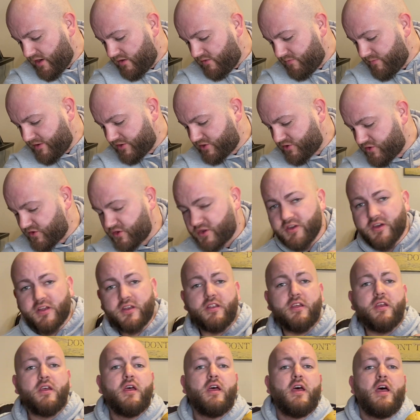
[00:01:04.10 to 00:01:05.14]
Make sure they're good.
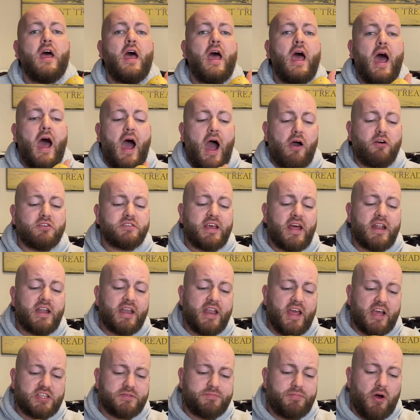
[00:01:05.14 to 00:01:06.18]
I was at an
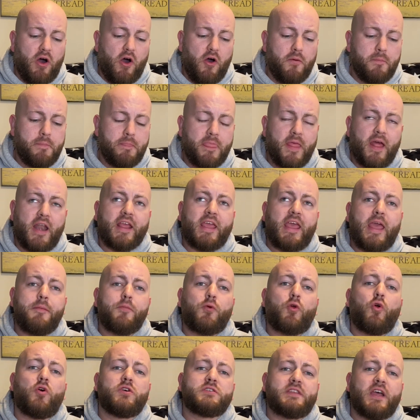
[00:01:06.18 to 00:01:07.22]
expo and I came
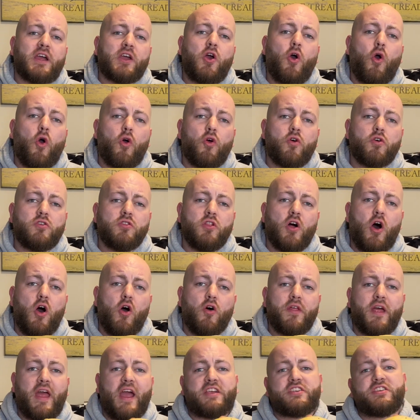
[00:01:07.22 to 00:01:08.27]
across that Coral Glow
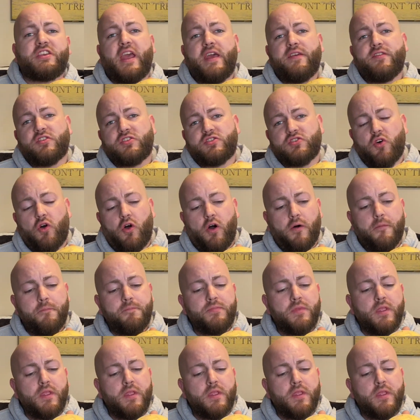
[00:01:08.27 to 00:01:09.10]
that actually gave the Saul.